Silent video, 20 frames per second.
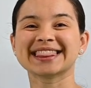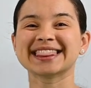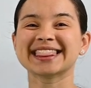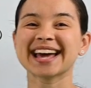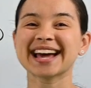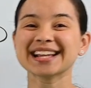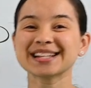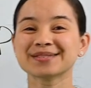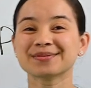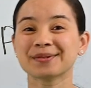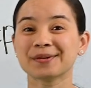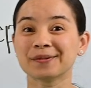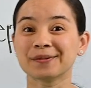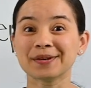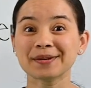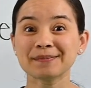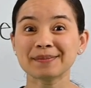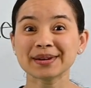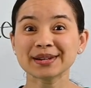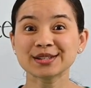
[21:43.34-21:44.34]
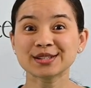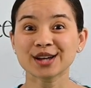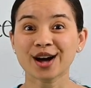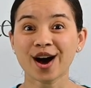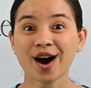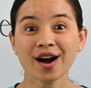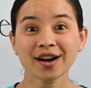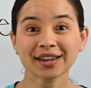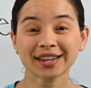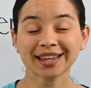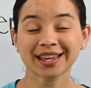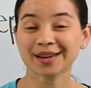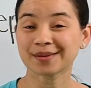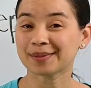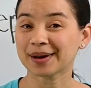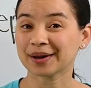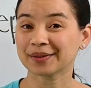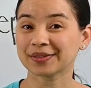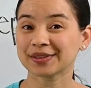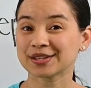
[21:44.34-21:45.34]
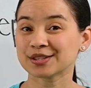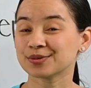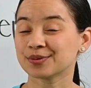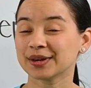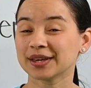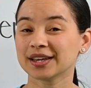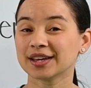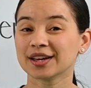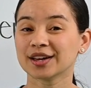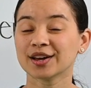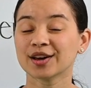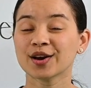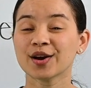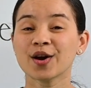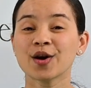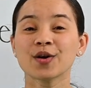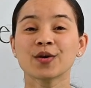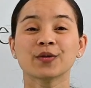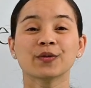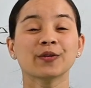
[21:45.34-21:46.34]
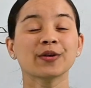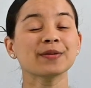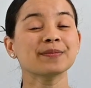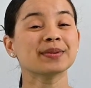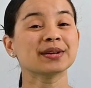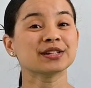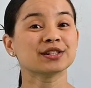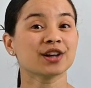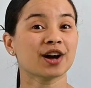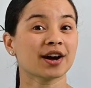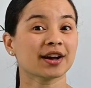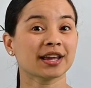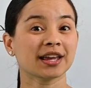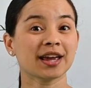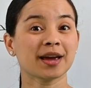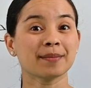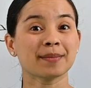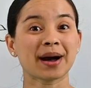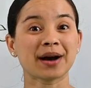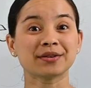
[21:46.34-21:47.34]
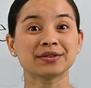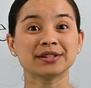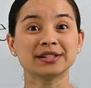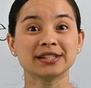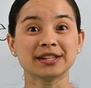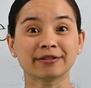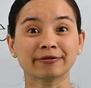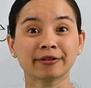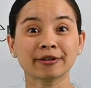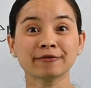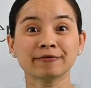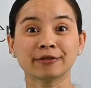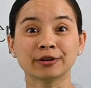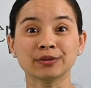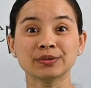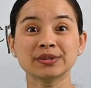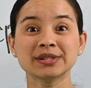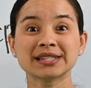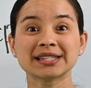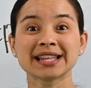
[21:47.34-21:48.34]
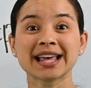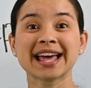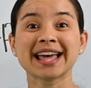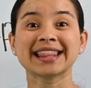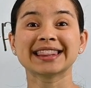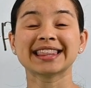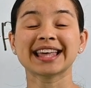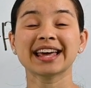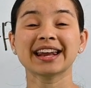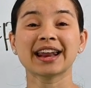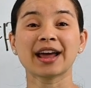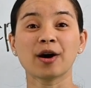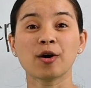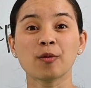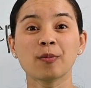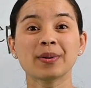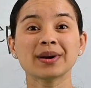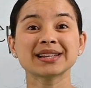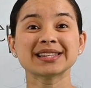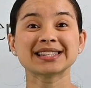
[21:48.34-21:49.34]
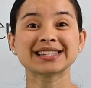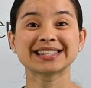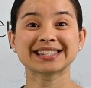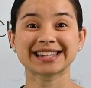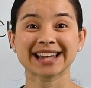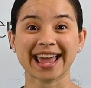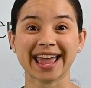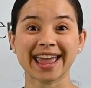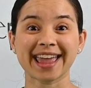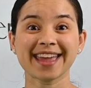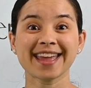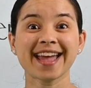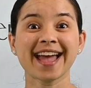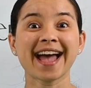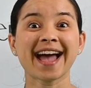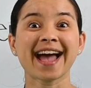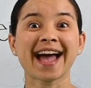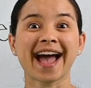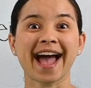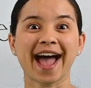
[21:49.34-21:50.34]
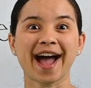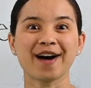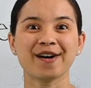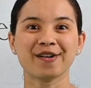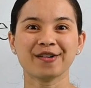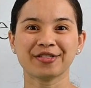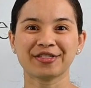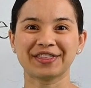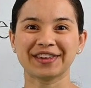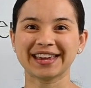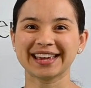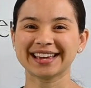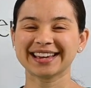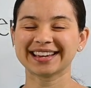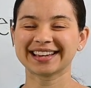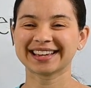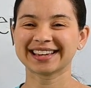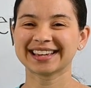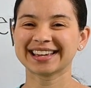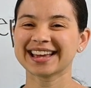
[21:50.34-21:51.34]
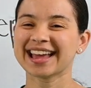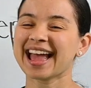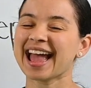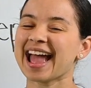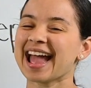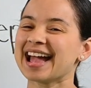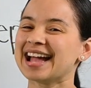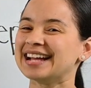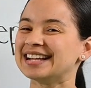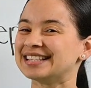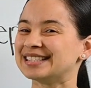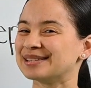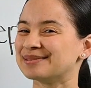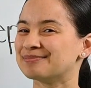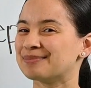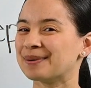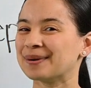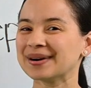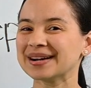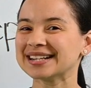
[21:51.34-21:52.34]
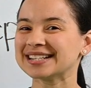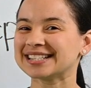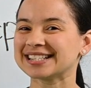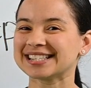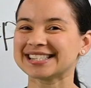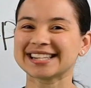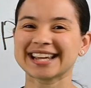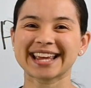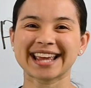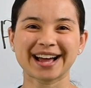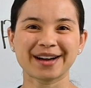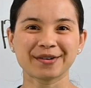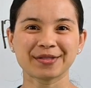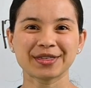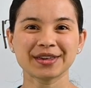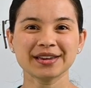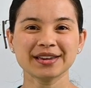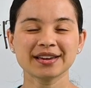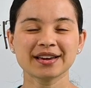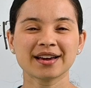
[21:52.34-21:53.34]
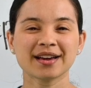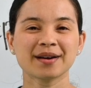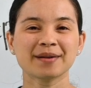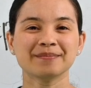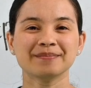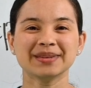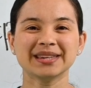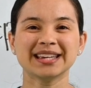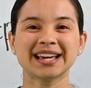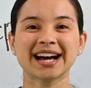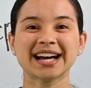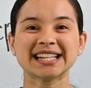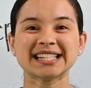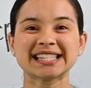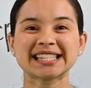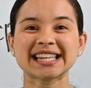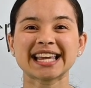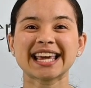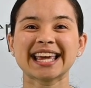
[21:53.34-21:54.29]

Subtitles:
That's what we've been talking about this week. We've been talking about different foods that help us stay healthy. It's important to stay healthy because